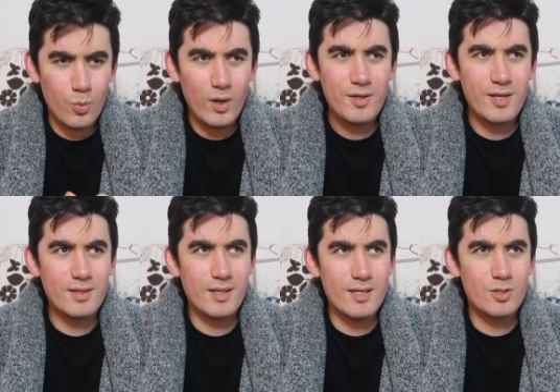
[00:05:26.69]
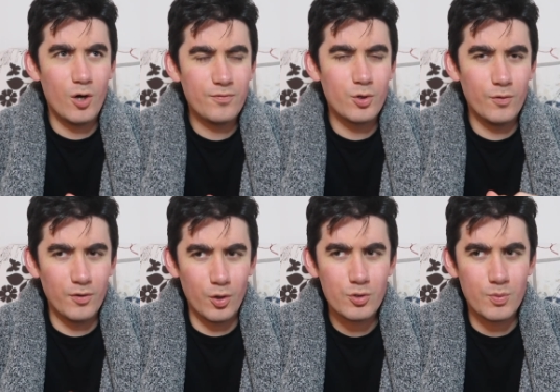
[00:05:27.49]
One thing that is often
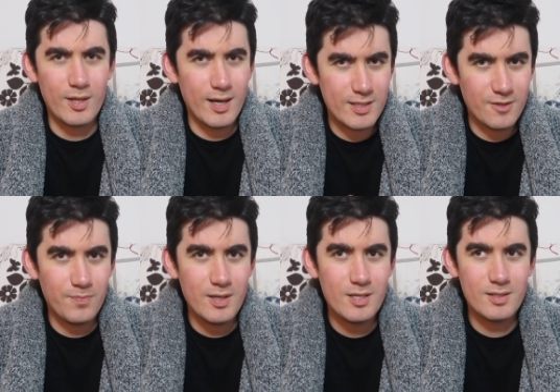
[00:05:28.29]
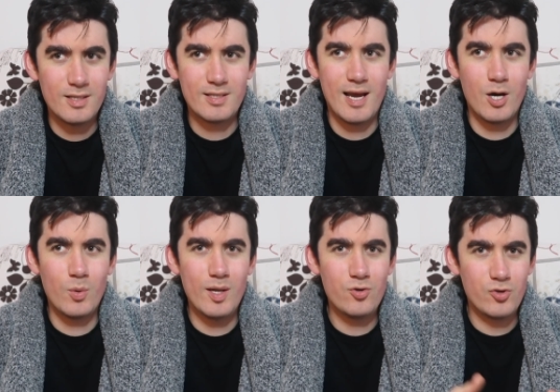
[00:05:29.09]
overlooked with ISFPs is
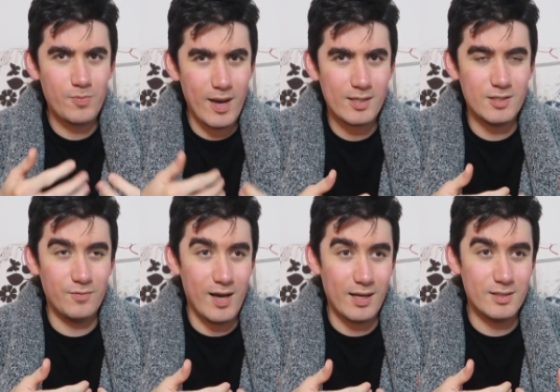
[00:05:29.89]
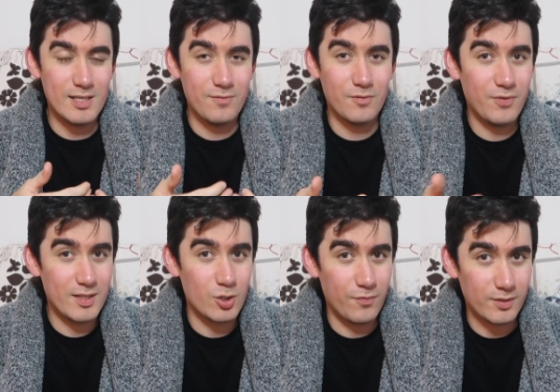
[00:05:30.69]
how introspective and even
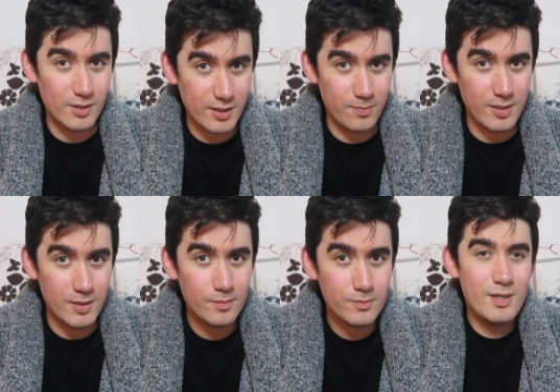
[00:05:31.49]
philosophical they can be.